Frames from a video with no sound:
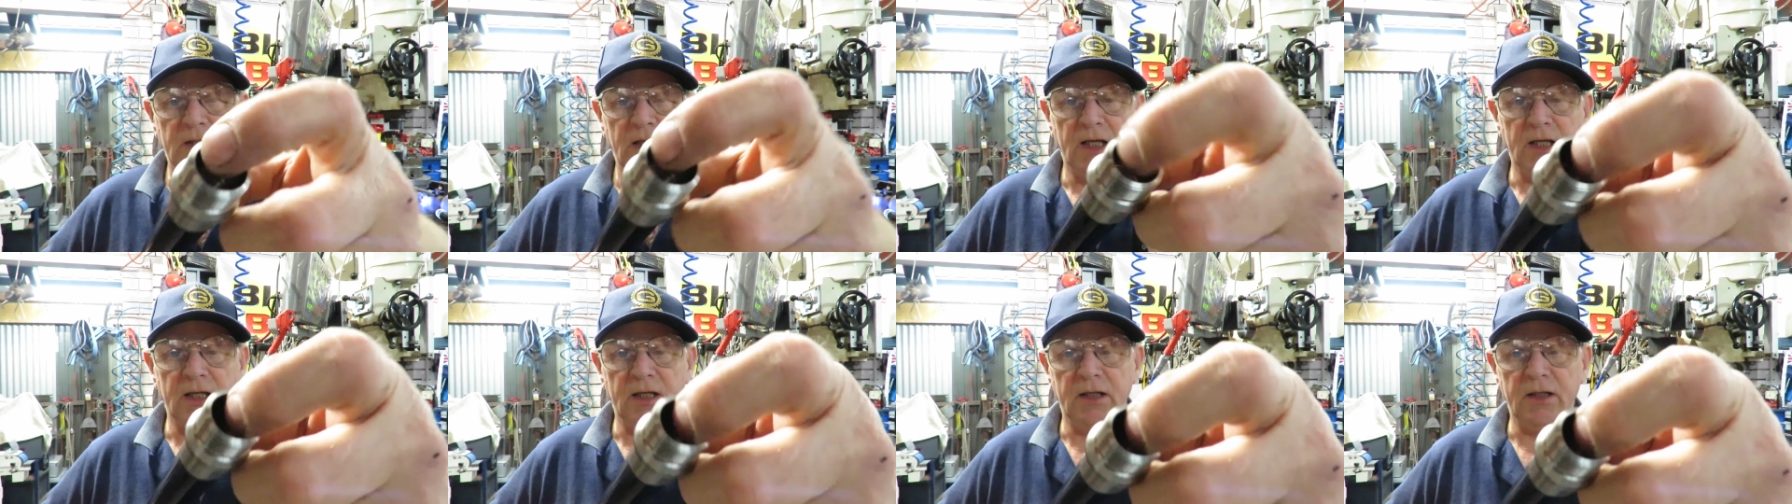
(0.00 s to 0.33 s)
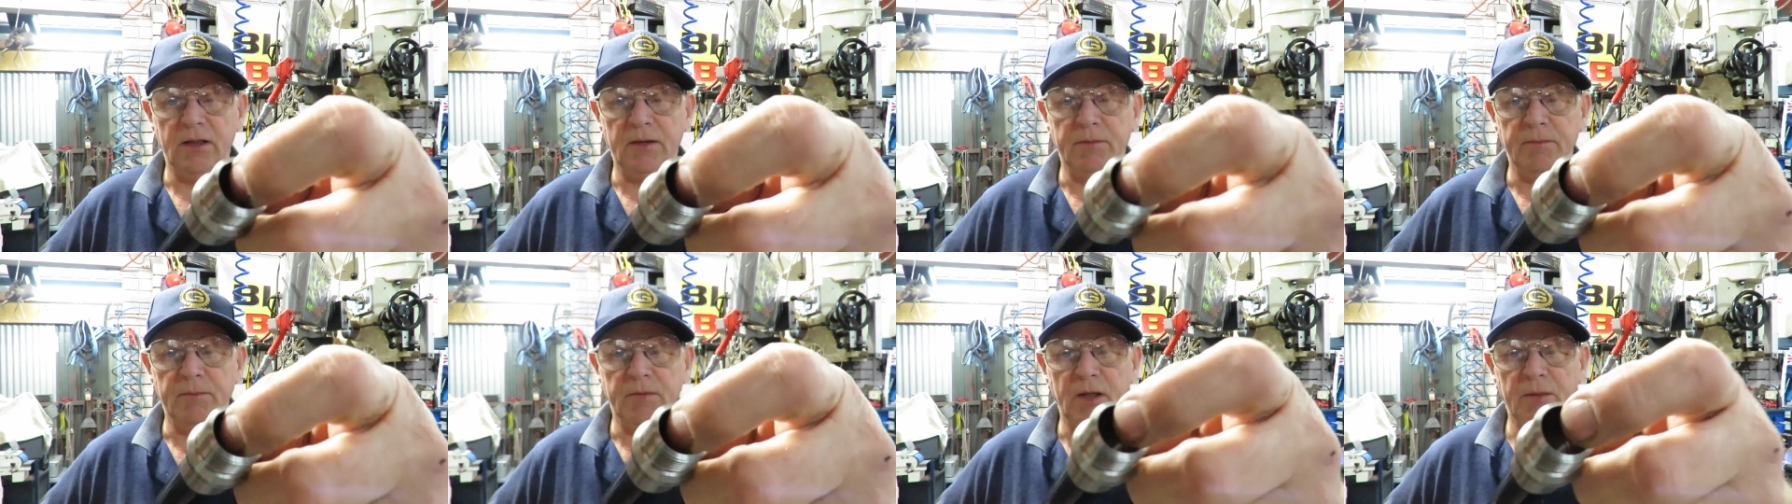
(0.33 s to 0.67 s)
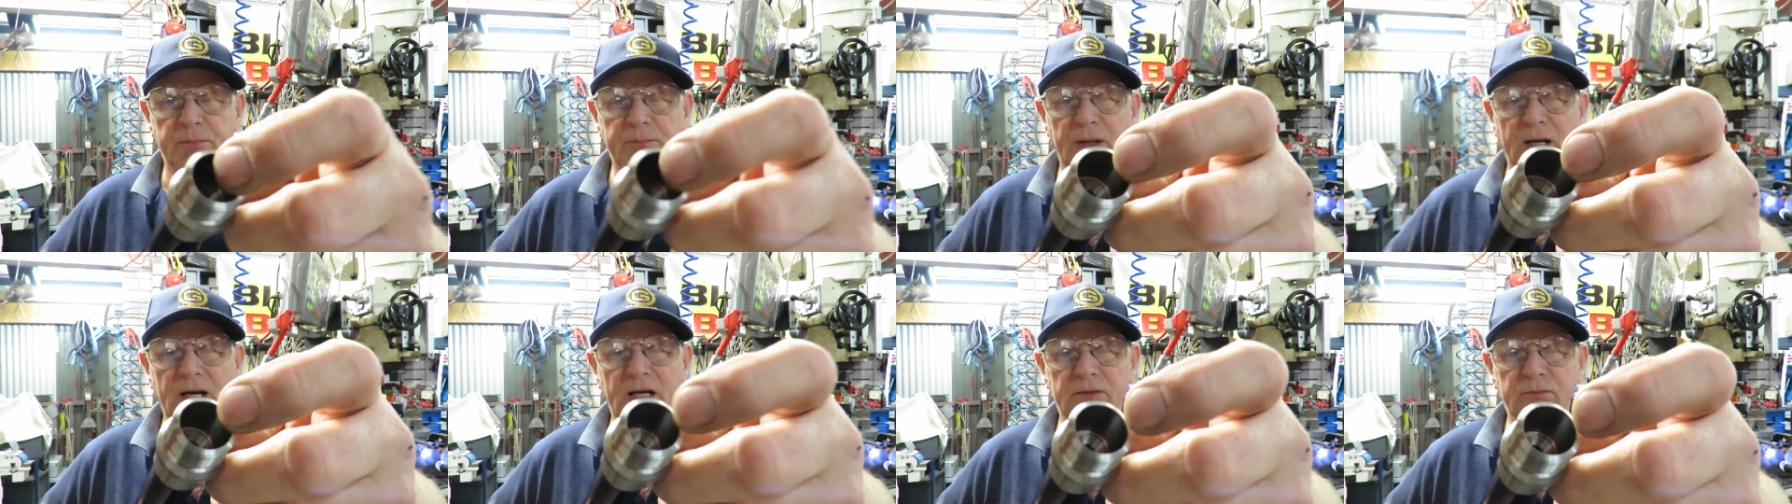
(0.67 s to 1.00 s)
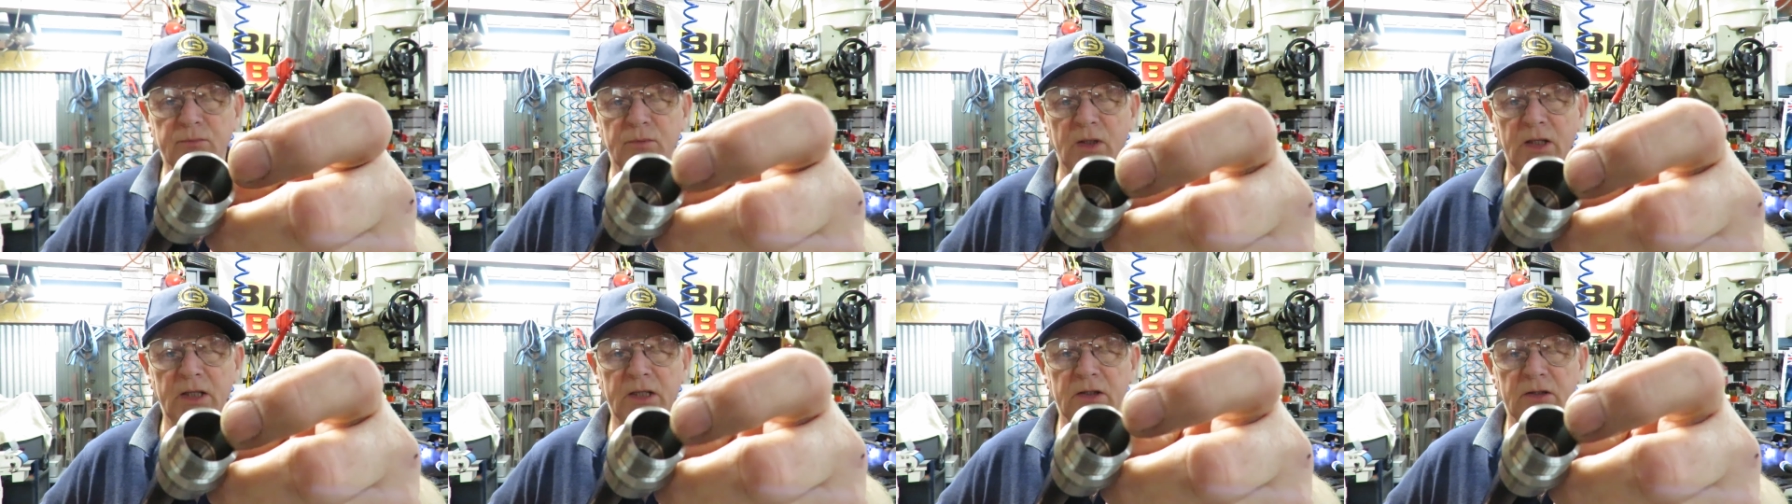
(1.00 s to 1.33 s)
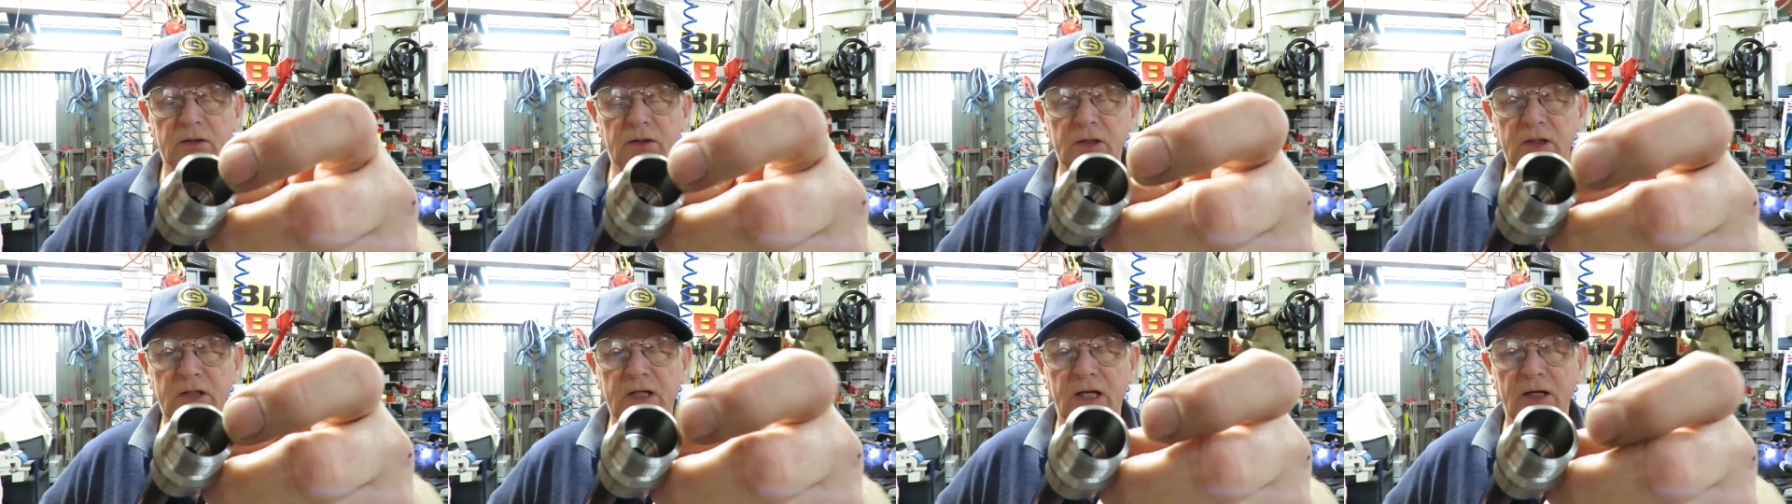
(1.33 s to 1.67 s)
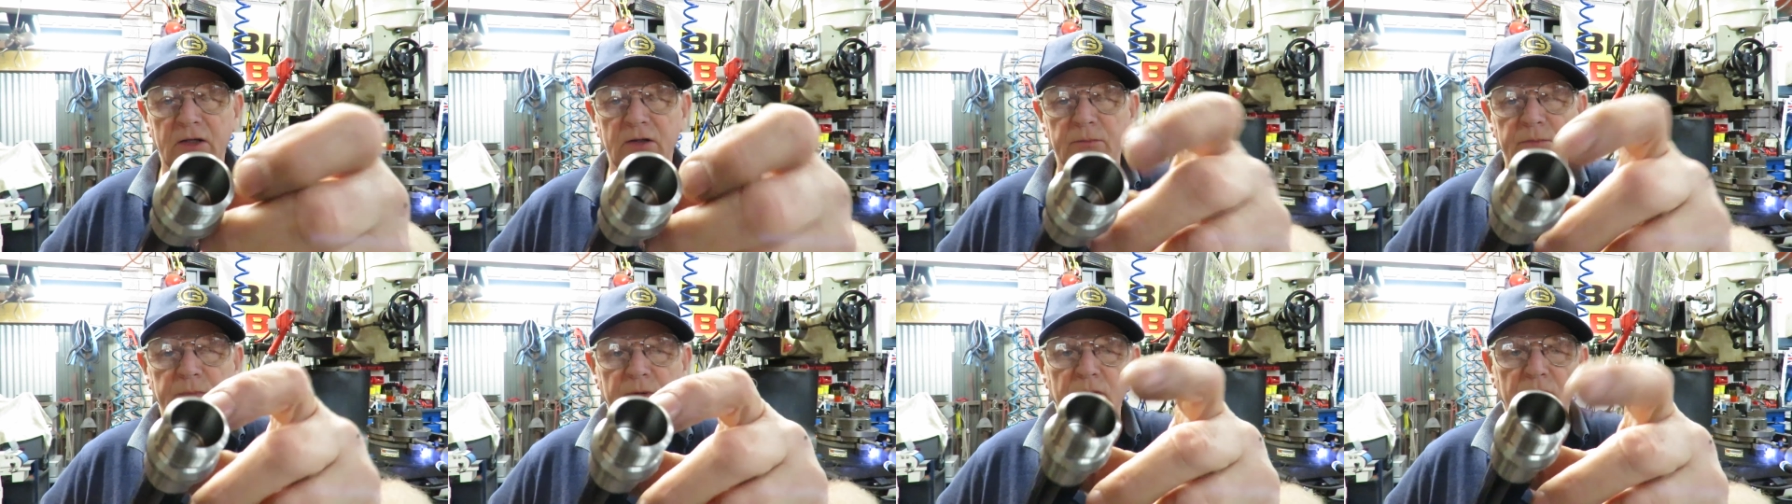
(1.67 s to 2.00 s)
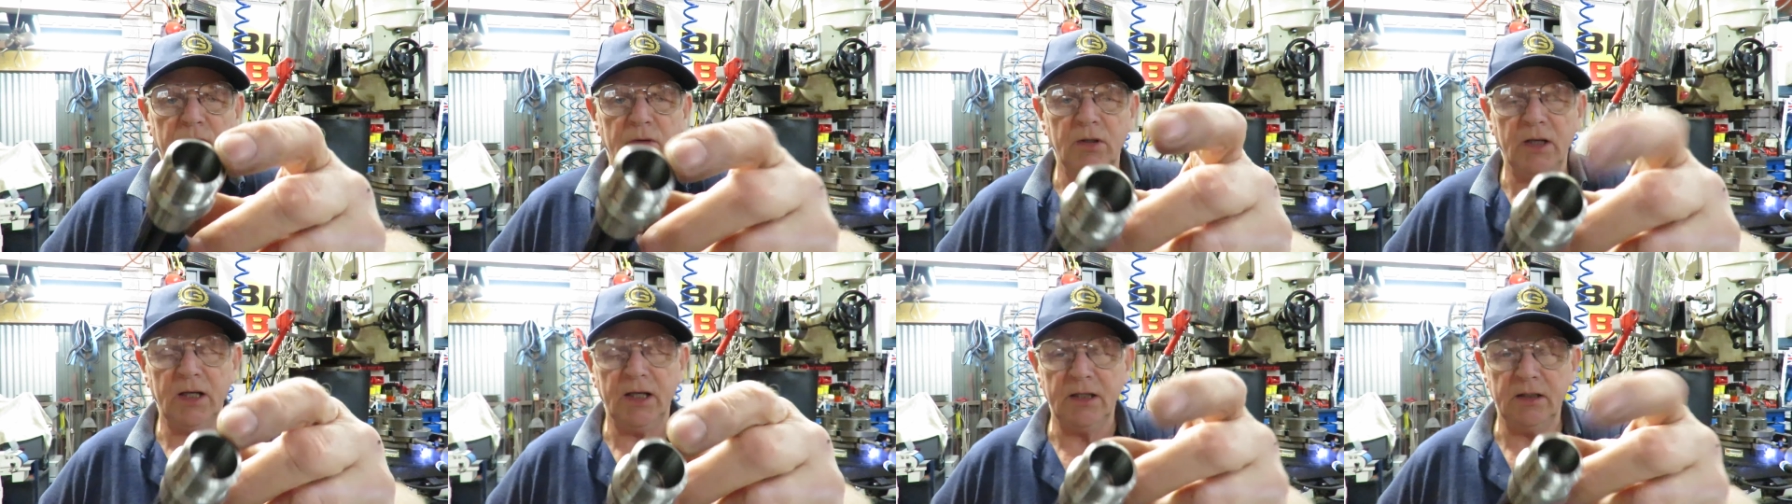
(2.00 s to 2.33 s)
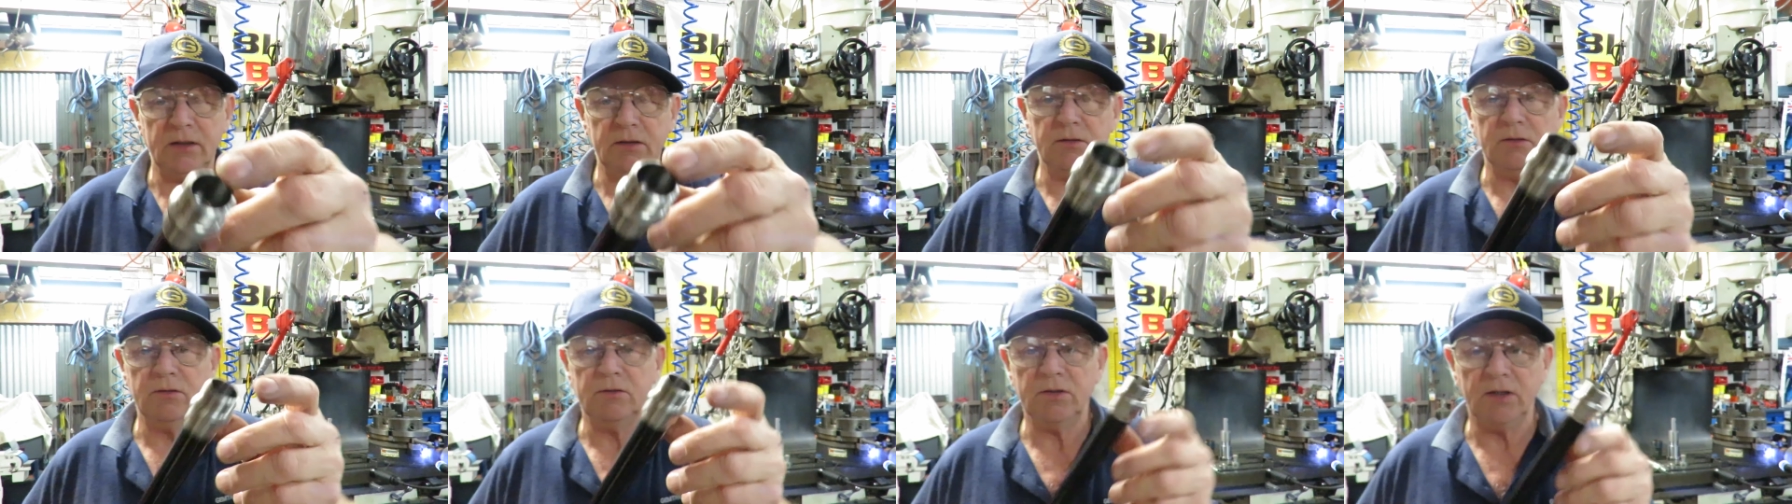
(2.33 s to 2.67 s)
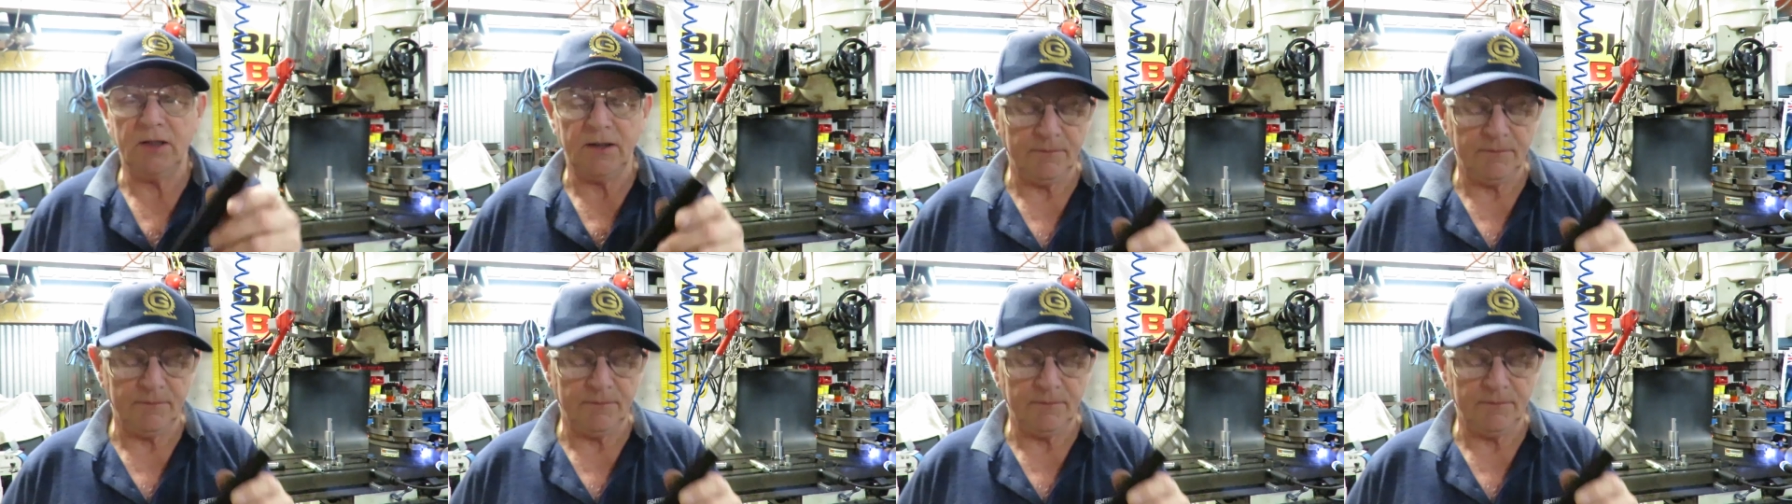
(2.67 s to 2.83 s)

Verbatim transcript: um, a part way, a counterbore, and